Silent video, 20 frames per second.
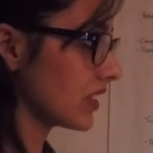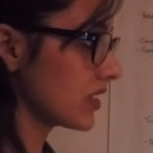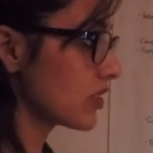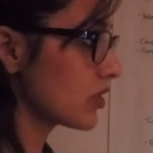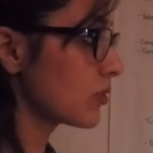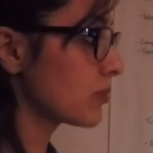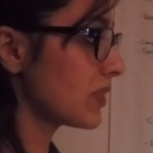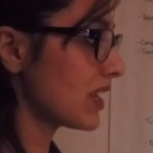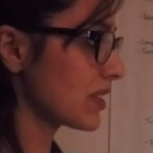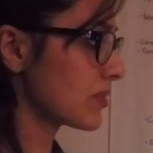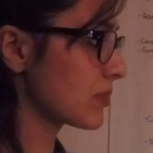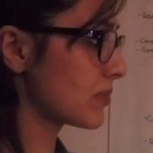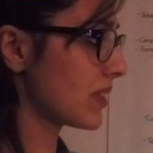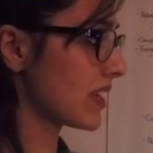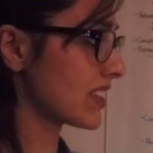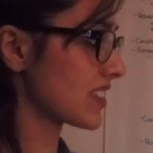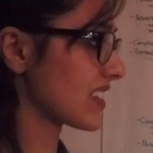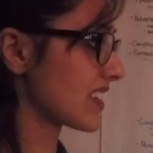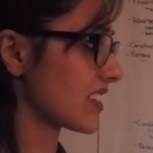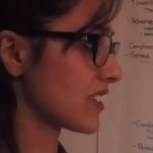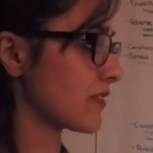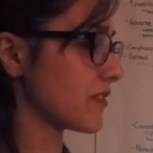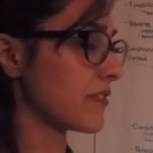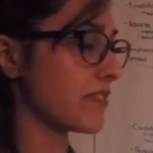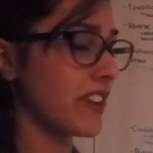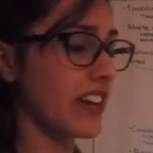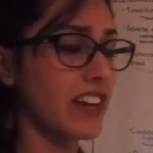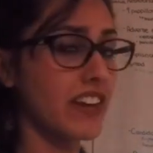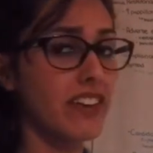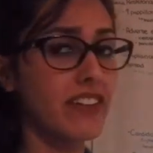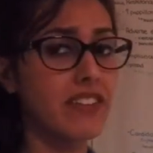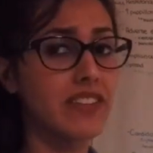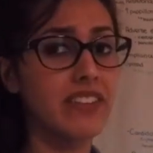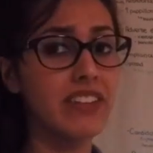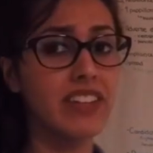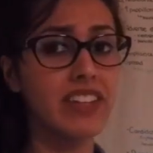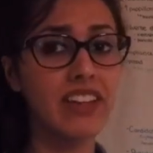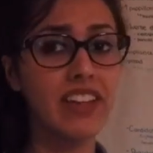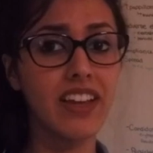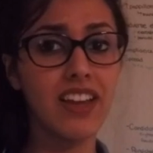So plasmablastic is
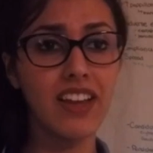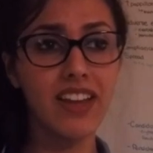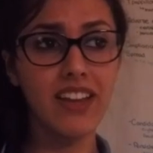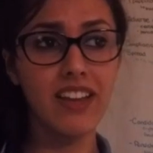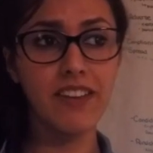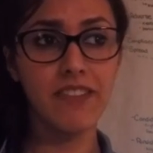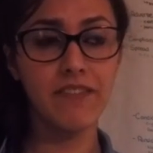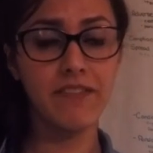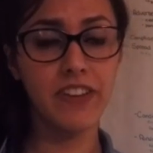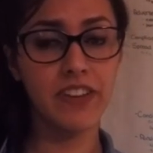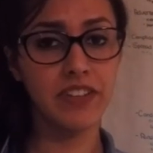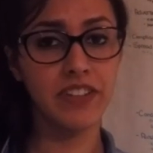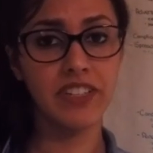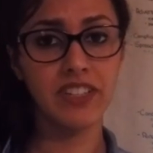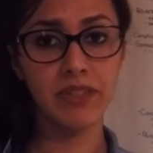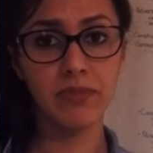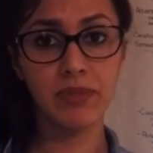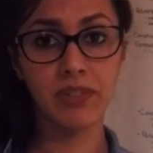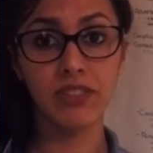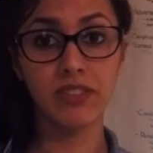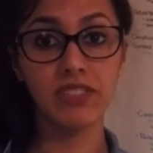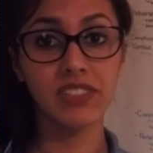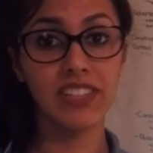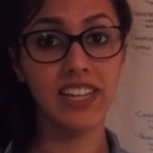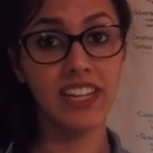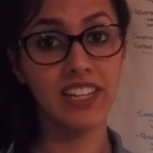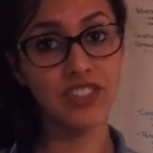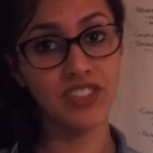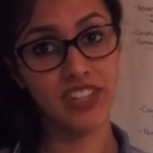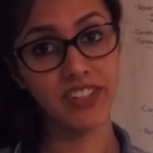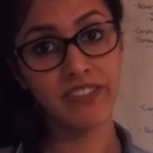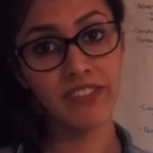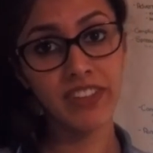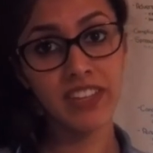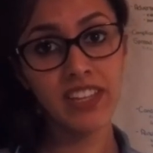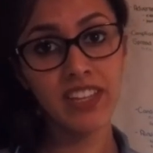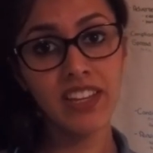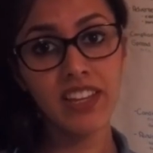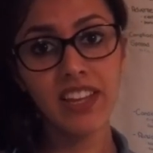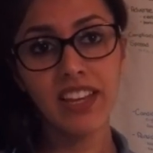very, very typical to HIV,
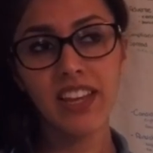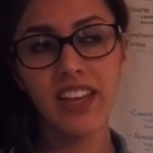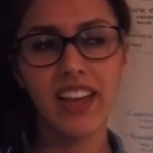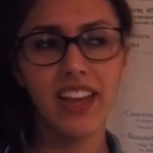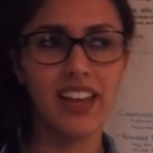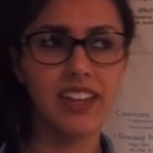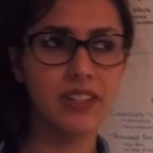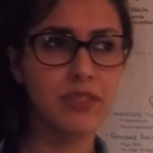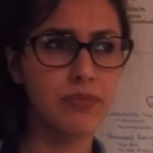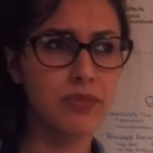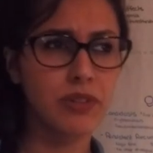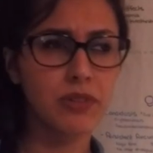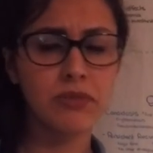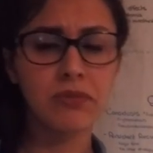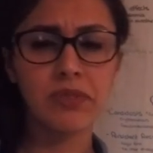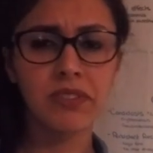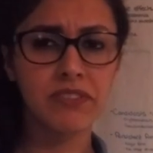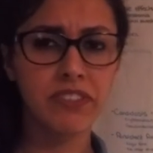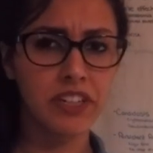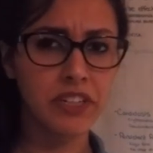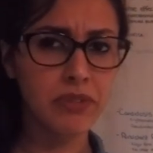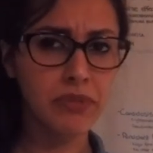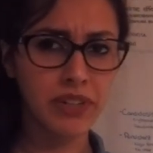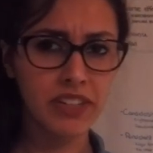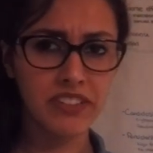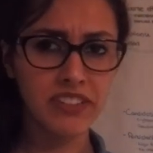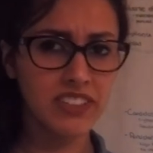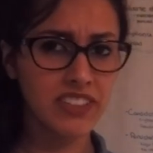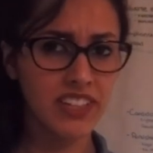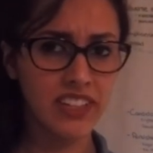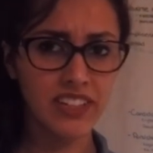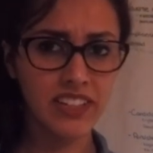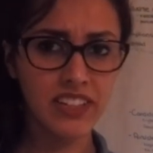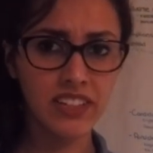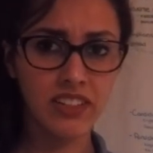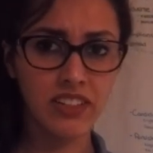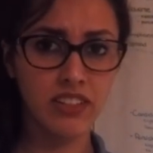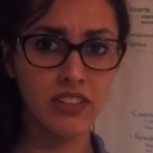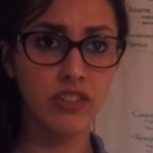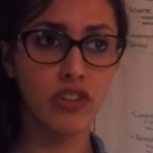and it's probably very rare to get it
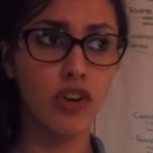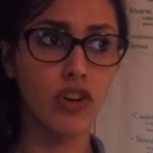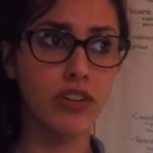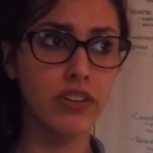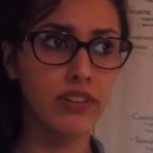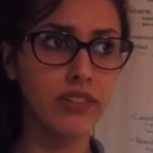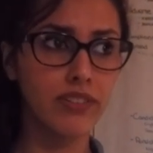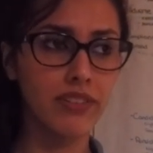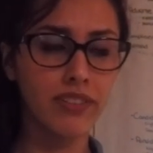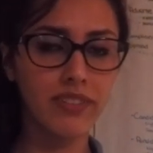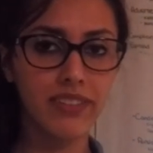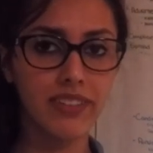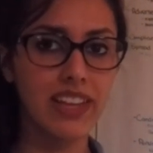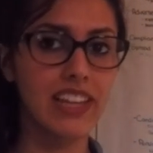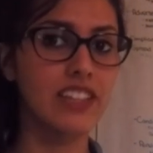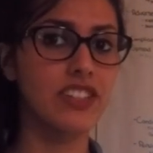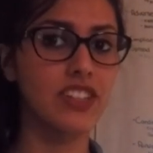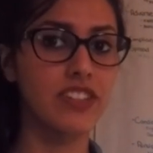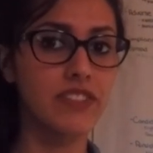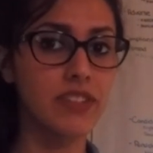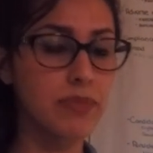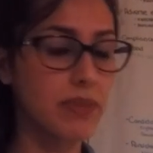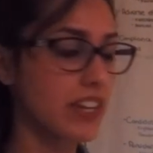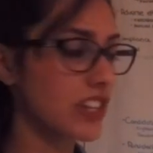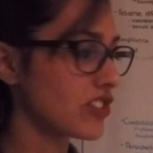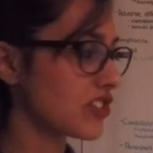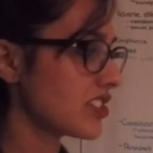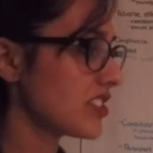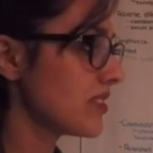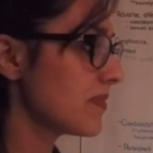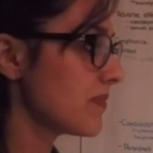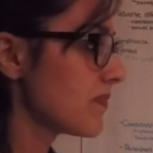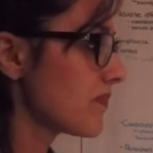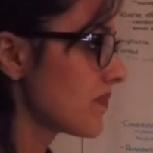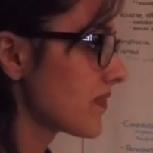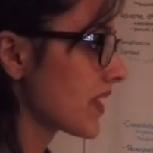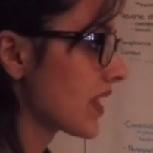in a non-HIV patient.